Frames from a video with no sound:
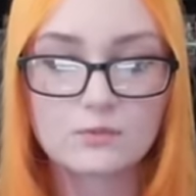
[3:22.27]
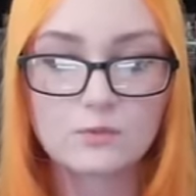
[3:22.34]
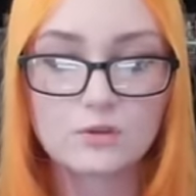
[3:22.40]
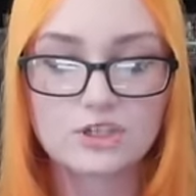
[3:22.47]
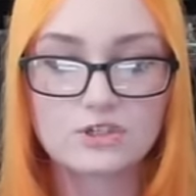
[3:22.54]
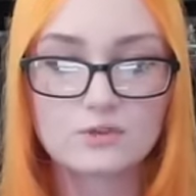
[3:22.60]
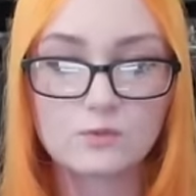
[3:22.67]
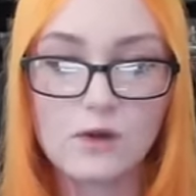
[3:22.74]
which
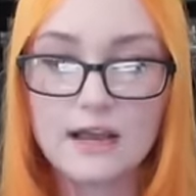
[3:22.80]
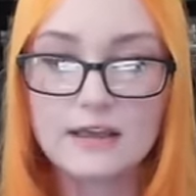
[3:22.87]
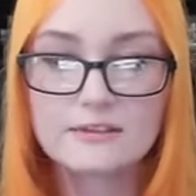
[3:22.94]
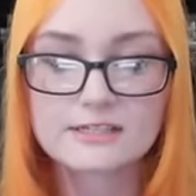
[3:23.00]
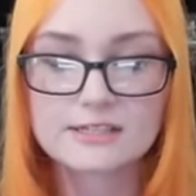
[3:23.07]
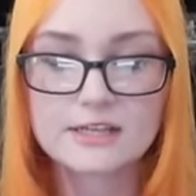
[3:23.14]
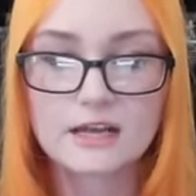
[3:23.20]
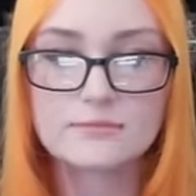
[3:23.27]
is why
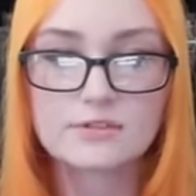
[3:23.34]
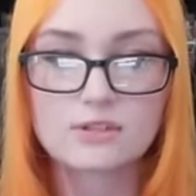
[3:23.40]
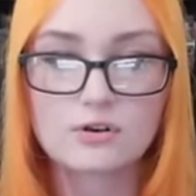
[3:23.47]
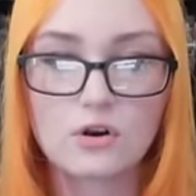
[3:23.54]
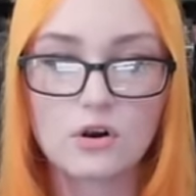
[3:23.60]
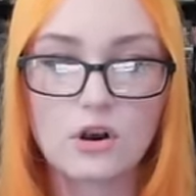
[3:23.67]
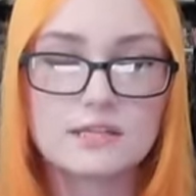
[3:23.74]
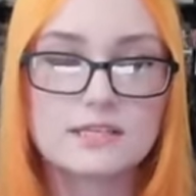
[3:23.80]
this comes
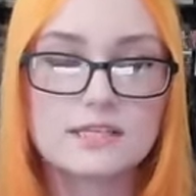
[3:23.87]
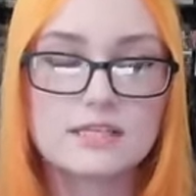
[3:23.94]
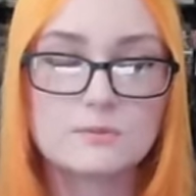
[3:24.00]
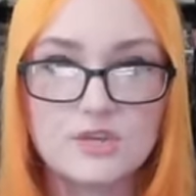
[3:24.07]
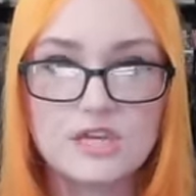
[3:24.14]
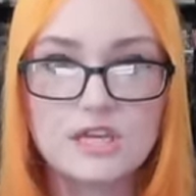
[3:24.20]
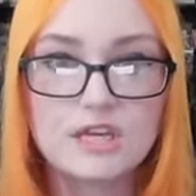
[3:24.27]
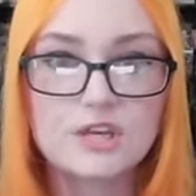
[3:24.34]
across as
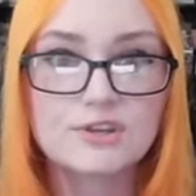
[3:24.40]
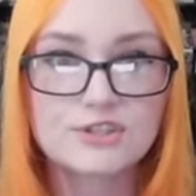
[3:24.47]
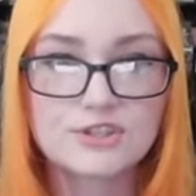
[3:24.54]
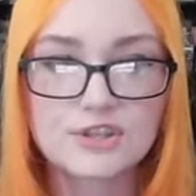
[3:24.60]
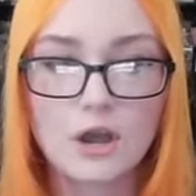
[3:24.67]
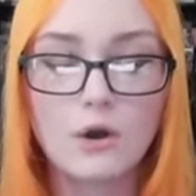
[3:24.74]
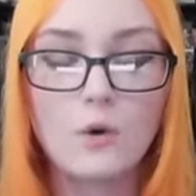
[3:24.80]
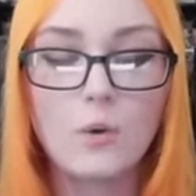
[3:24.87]
being
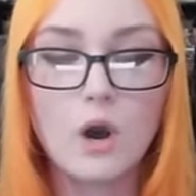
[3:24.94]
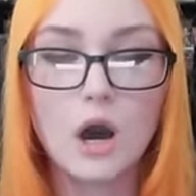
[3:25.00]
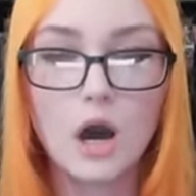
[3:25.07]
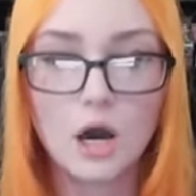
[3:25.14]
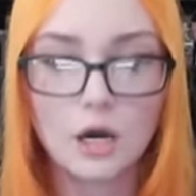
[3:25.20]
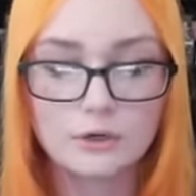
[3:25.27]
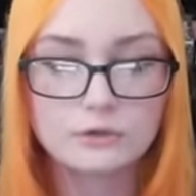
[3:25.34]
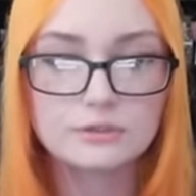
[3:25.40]
so
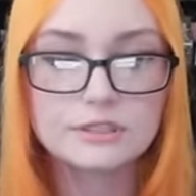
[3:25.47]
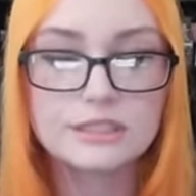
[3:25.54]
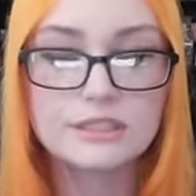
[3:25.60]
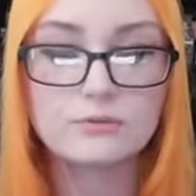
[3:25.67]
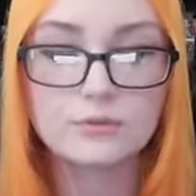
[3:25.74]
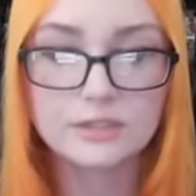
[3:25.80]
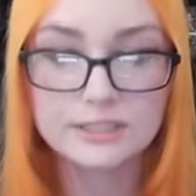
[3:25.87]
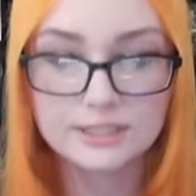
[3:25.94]
utterly
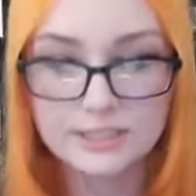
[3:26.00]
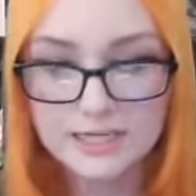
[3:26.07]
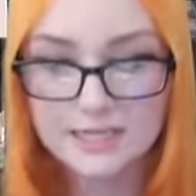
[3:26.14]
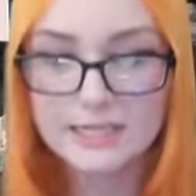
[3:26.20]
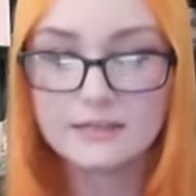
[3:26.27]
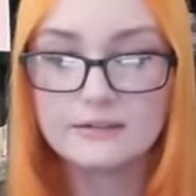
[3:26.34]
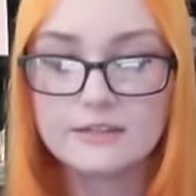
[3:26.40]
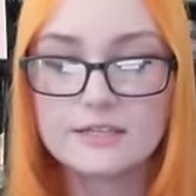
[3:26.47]

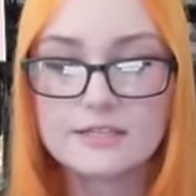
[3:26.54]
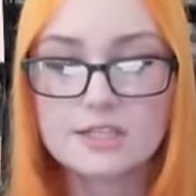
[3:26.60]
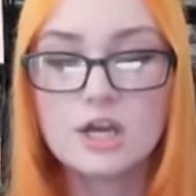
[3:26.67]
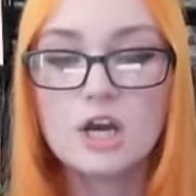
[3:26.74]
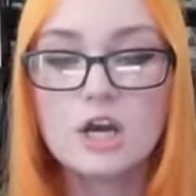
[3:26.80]
ridiculous